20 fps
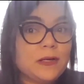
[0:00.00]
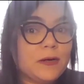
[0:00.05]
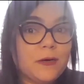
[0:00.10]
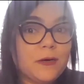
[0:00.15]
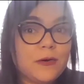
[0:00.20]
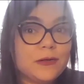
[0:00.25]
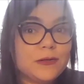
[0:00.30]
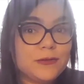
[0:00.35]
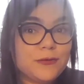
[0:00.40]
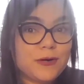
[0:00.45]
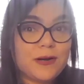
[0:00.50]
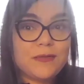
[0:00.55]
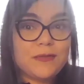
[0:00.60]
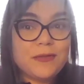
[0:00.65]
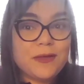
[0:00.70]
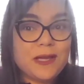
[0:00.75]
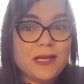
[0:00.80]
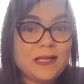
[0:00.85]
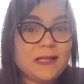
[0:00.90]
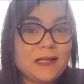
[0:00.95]
in a contract
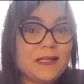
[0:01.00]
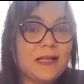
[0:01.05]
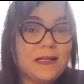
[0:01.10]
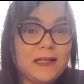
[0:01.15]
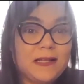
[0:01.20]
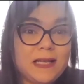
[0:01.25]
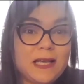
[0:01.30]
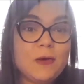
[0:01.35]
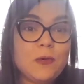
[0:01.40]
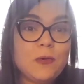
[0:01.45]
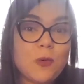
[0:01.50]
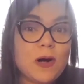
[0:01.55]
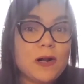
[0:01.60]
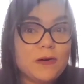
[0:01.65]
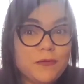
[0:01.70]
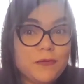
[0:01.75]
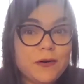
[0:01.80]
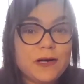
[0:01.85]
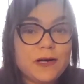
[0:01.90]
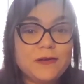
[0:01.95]
thinking that they
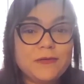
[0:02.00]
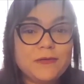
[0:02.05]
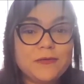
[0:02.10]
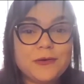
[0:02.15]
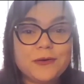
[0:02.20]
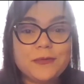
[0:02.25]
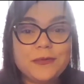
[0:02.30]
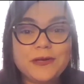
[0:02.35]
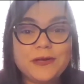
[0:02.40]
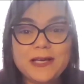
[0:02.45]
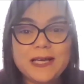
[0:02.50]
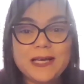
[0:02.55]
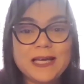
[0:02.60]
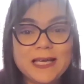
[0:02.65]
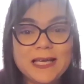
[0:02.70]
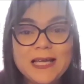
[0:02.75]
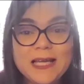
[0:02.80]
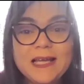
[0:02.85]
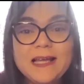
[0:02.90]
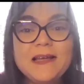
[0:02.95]
qualify for
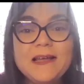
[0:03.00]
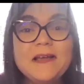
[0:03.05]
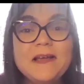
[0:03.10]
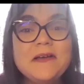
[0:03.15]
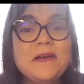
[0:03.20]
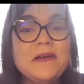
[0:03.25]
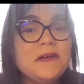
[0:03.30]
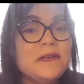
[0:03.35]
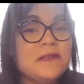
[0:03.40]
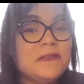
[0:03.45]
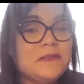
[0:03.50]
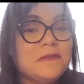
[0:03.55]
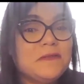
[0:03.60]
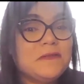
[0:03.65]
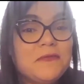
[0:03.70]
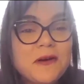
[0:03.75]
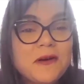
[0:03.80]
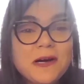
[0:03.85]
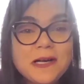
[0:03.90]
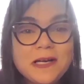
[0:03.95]
VA to
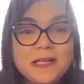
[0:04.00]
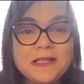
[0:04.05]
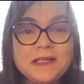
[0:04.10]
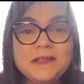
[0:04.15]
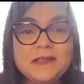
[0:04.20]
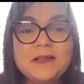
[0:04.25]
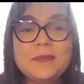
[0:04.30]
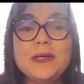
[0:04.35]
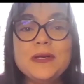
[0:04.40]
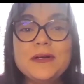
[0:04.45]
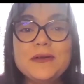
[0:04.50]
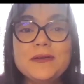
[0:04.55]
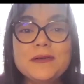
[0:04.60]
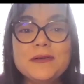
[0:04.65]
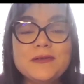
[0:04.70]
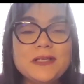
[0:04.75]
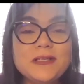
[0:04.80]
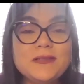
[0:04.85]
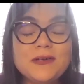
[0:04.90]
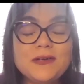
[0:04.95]
find in the middle
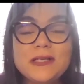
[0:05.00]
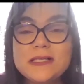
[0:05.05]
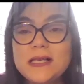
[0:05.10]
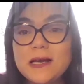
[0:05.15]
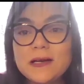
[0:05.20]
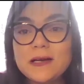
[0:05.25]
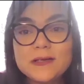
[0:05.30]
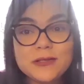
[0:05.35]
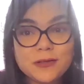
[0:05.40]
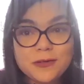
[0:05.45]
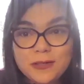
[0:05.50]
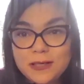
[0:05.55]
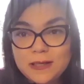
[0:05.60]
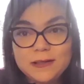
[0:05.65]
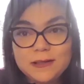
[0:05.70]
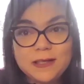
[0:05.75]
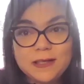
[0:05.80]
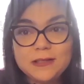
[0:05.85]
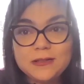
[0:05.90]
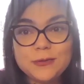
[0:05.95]
of the transaction
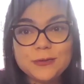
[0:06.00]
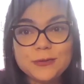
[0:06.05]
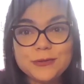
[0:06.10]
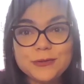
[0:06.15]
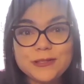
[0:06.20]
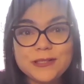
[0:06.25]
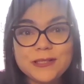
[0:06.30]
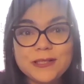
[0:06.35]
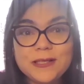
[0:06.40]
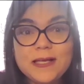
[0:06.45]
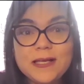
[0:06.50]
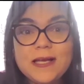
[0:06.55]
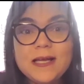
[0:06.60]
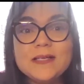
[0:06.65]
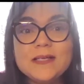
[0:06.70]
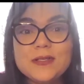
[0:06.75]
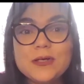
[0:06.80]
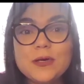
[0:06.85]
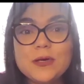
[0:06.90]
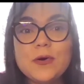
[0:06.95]
that they don't.
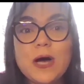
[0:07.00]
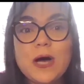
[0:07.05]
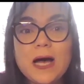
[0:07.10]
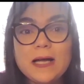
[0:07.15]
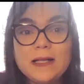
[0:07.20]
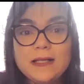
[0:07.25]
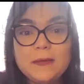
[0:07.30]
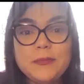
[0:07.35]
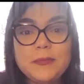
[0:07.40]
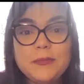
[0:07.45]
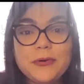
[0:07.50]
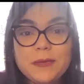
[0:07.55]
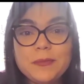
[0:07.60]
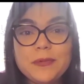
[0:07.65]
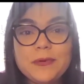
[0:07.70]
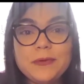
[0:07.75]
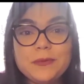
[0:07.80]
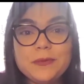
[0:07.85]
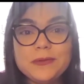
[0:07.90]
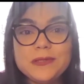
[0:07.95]
So at the
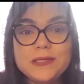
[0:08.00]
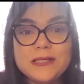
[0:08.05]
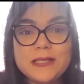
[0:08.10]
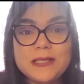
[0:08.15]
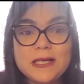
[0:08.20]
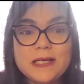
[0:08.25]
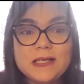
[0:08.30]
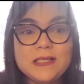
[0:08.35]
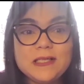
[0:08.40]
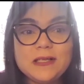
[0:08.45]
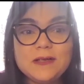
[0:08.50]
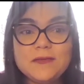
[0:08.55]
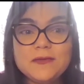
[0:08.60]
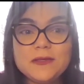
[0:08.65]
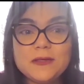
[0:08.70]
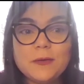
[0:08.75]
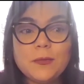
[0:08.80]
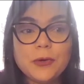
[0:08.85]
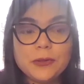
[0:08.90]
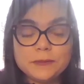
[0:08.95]
pre-approval stage,
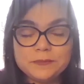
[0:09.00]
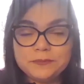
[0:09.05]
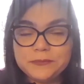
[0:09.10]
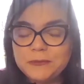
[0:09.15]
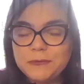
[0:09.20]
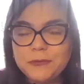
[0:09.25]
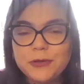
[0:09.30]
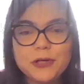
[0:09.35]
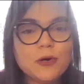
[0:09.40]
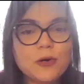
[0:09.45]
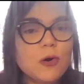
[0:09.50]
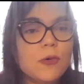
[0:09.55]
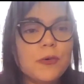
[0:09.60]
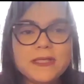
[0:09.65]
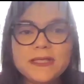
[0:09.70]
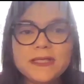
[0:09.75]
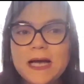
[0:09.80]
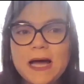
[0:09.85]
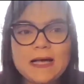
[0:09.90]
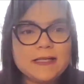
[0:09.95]
we
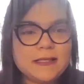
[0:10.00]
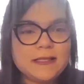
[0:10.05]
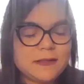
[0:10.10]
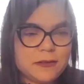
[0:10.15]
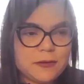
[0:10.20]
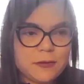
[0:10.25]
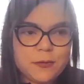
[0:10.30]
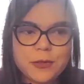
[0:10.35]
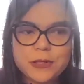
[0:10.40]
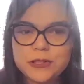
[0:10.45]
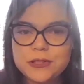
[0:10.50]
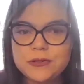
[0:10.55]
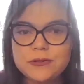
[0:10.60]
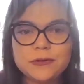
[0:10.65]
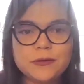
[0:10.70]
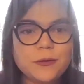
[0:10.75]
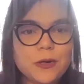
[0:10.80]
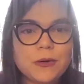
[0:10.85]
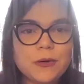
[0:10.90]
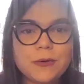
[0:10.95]
always ask the
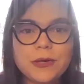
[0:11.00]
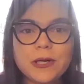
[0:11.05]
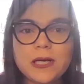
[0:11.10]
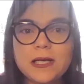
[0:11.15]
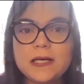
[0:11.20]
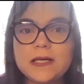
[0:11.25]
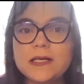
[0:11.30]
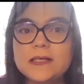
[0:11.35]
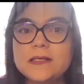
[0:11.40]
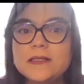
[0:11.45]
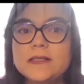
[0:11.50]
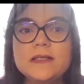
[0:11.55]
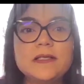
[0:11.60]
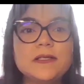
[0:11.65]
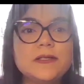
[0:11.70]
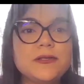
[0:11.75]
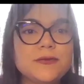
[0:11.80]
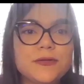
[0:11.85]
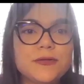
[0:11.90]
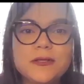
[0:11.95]
question to our clients:
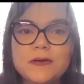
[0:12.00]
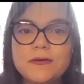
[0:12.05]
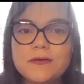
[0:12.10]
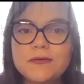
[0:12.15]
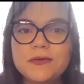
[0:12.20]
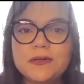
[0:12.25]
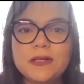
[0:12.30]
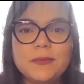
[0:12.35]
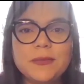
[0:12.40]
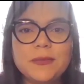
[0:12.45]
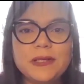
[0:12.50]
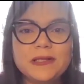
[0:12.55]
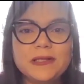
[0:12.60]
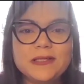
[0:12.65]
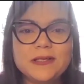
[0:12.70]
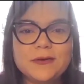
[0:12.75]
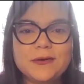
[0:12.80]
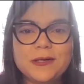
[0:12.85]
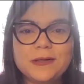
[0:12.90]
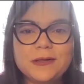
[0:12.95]
did you serve in the
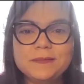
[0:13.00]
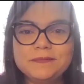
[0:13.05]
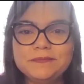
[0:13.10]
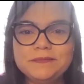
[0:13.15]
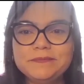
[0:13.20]
military?